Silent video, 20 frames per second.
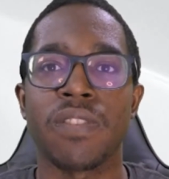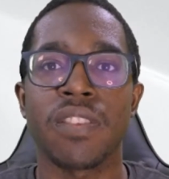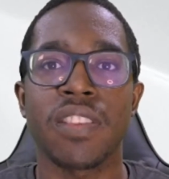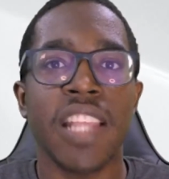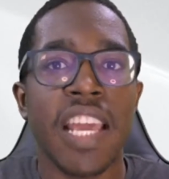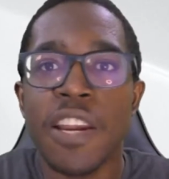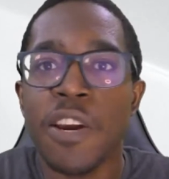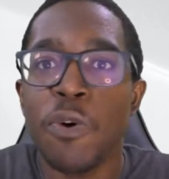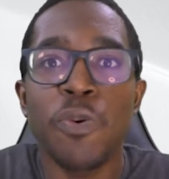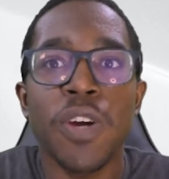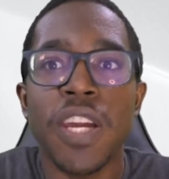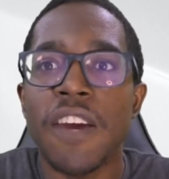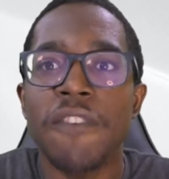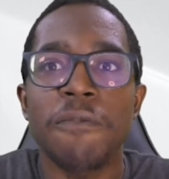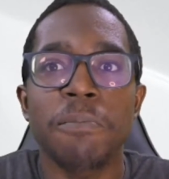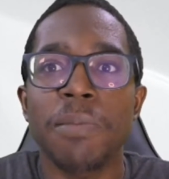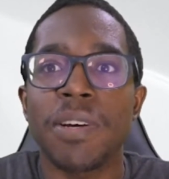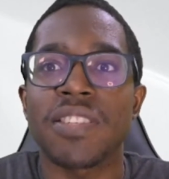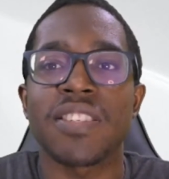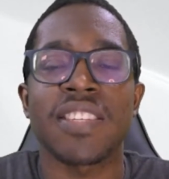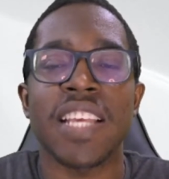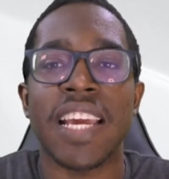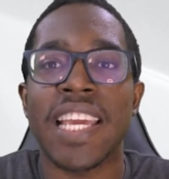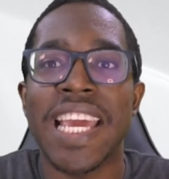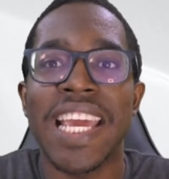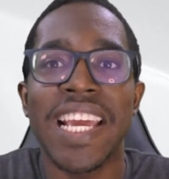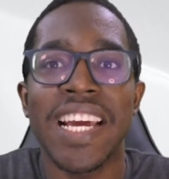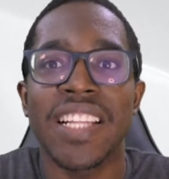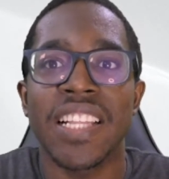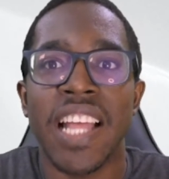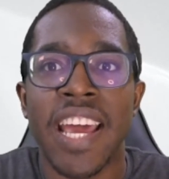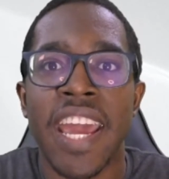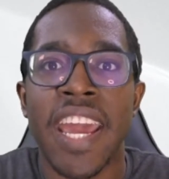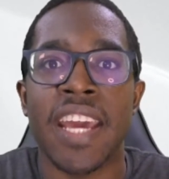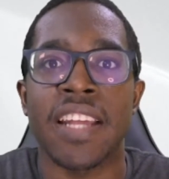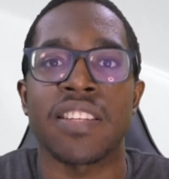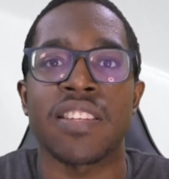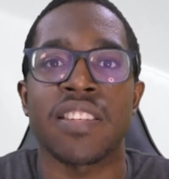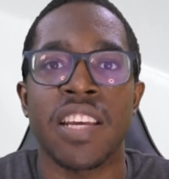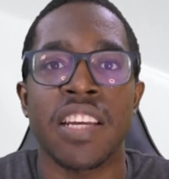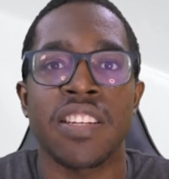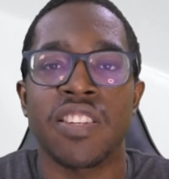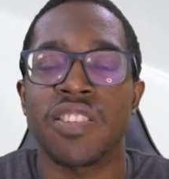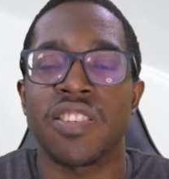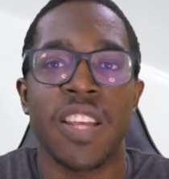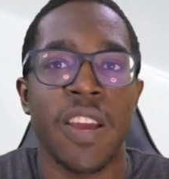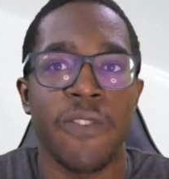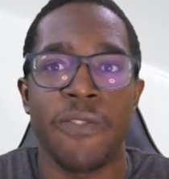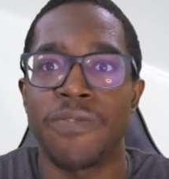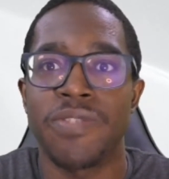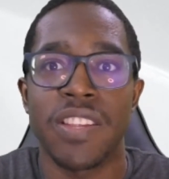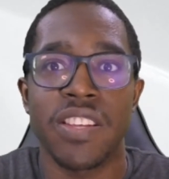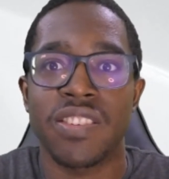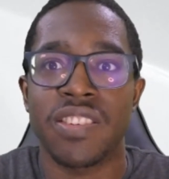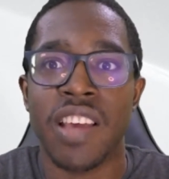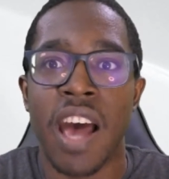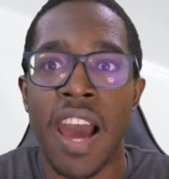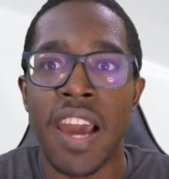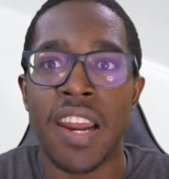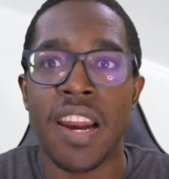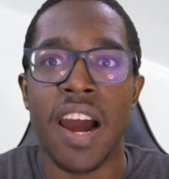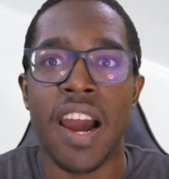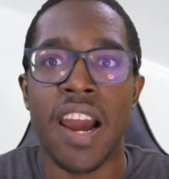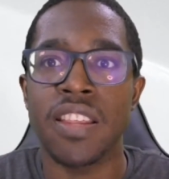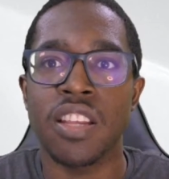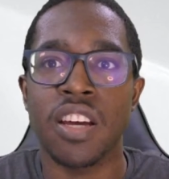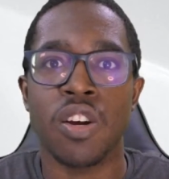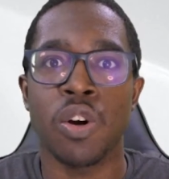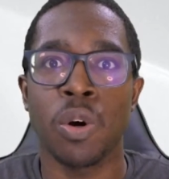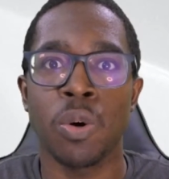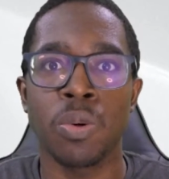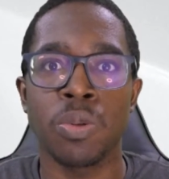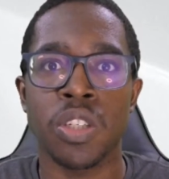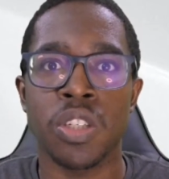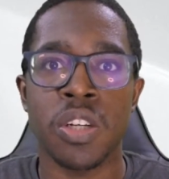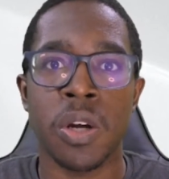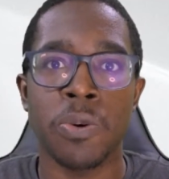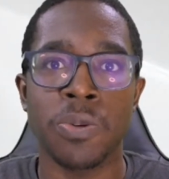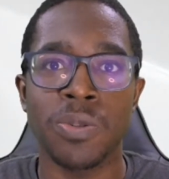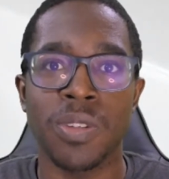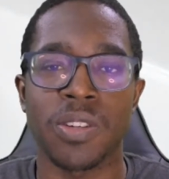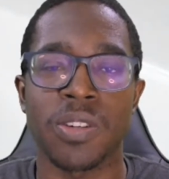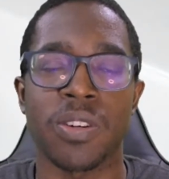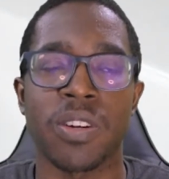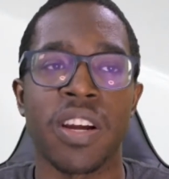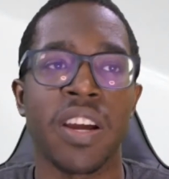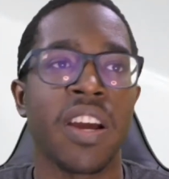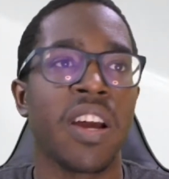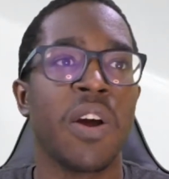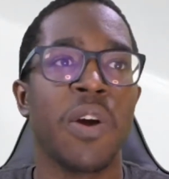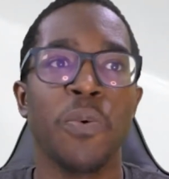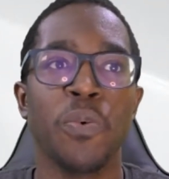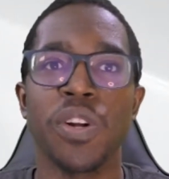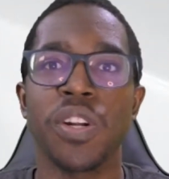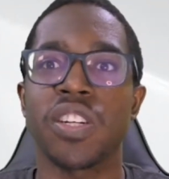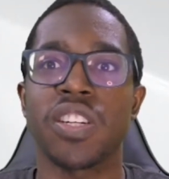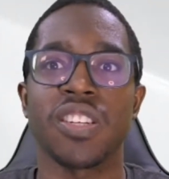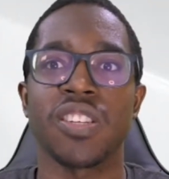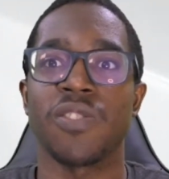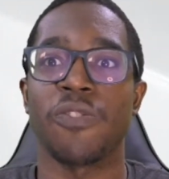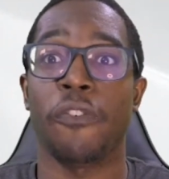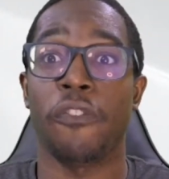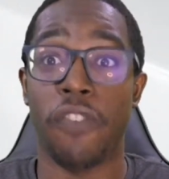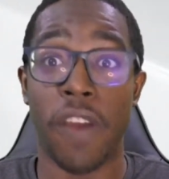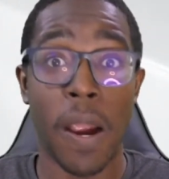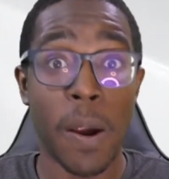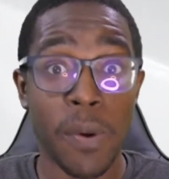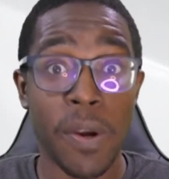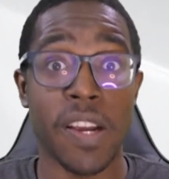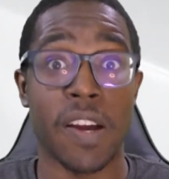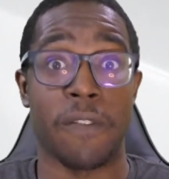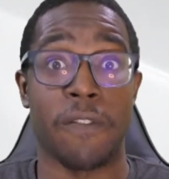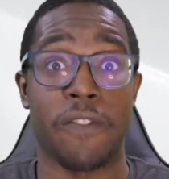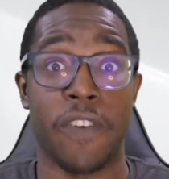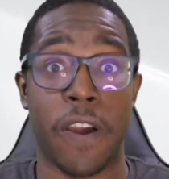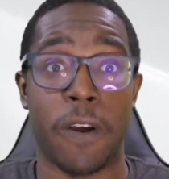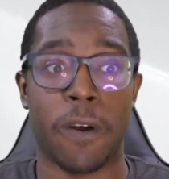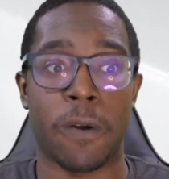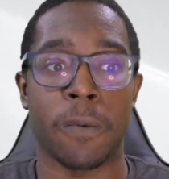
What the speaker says: They don't give him a second glance. They just give him the side eye and the cold shoulder, which is very unfair.